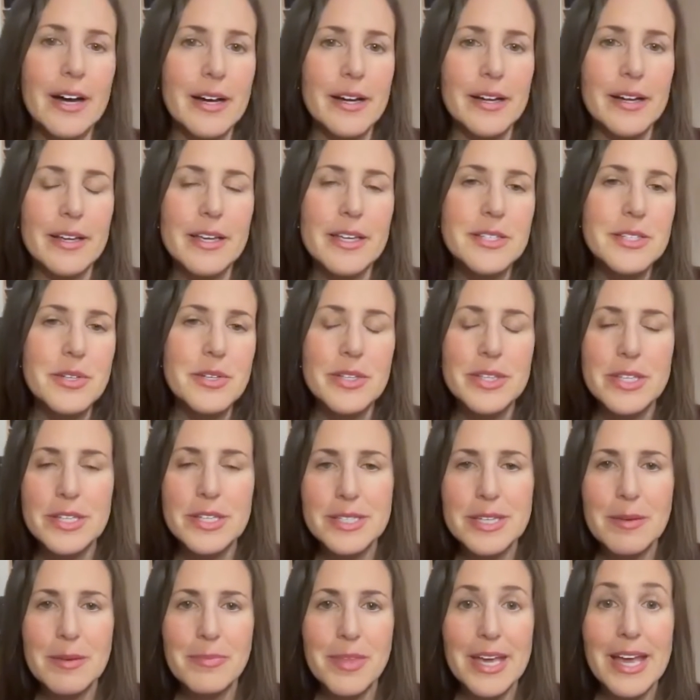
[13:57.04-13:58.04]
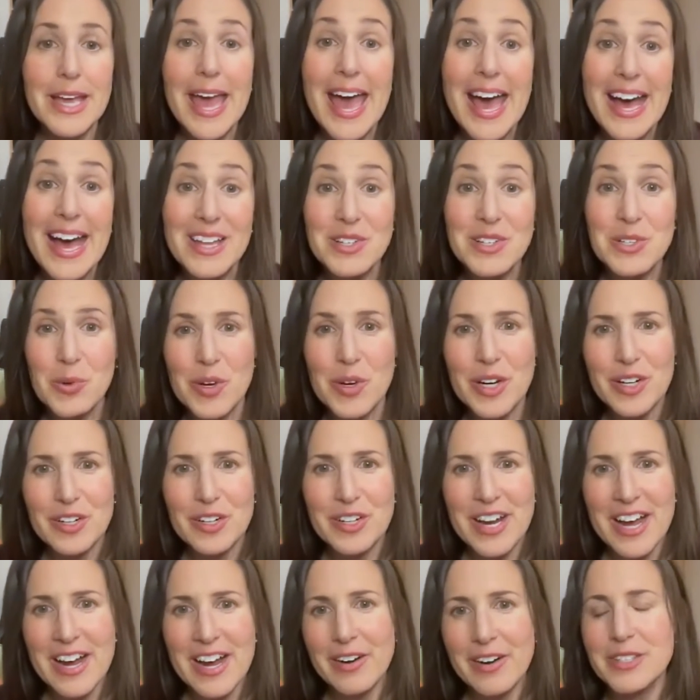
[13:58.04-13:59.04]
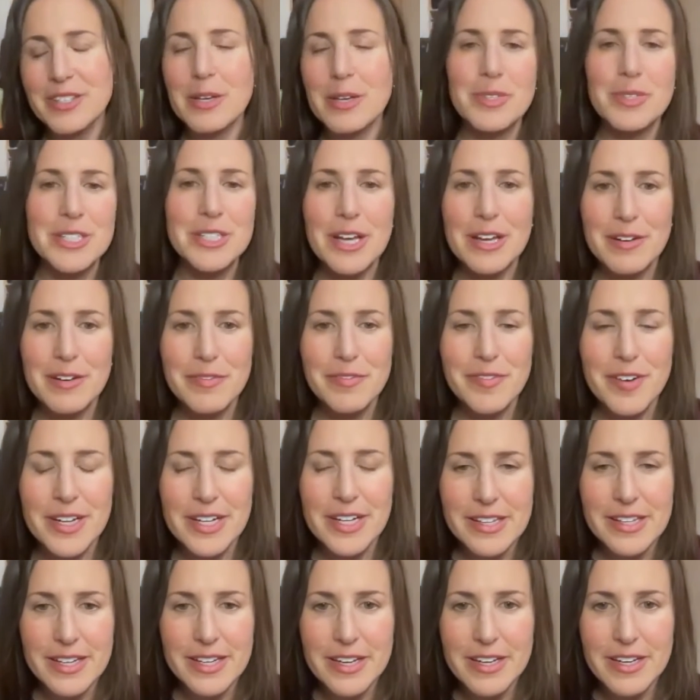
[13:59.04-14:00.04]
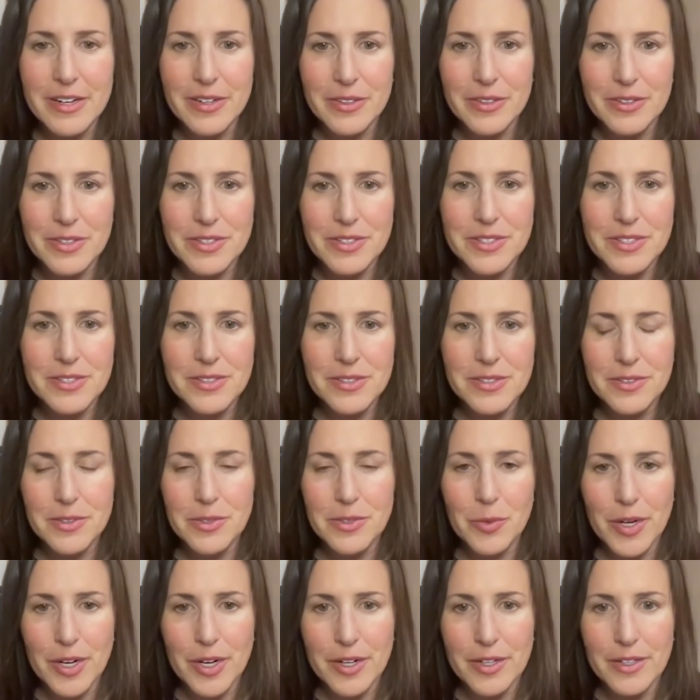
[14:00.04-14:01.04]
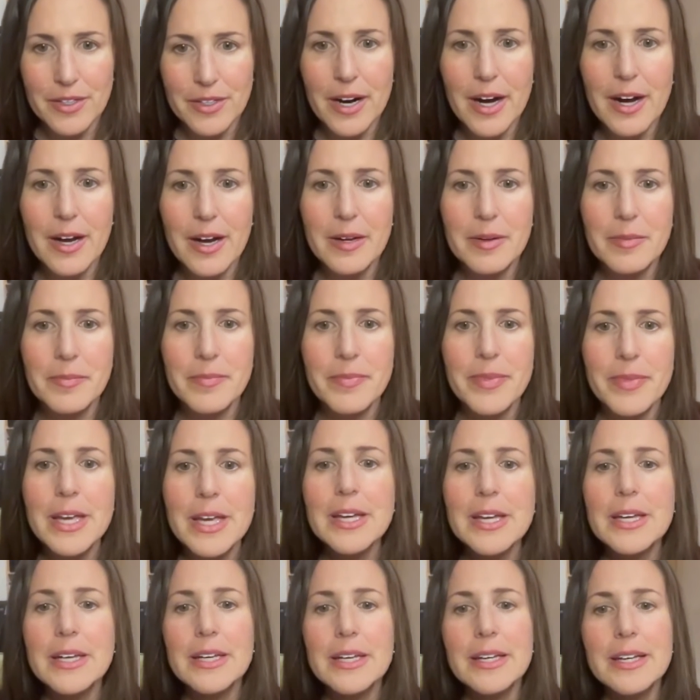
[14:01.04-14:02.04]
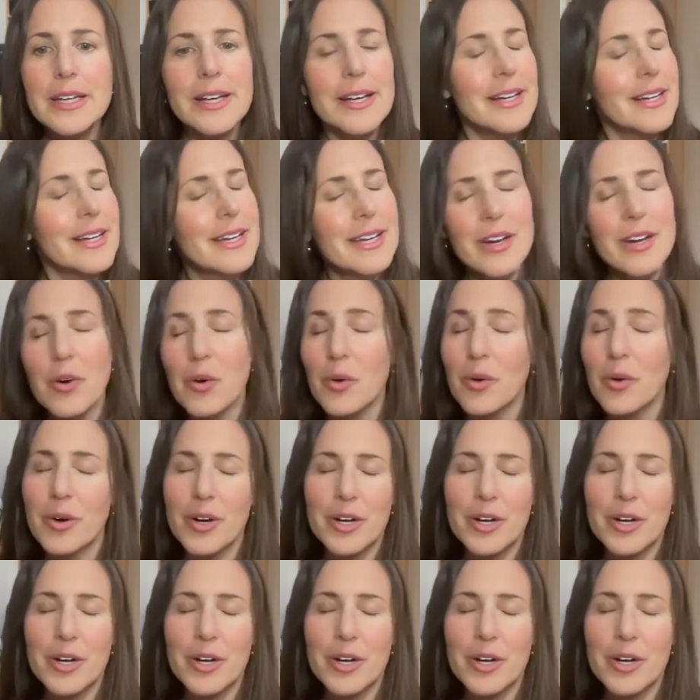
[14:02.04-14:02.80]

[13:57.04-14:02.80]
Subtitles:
He's doing the same thing at Twitter now. It's almost kind of funny that he owns Twitter, or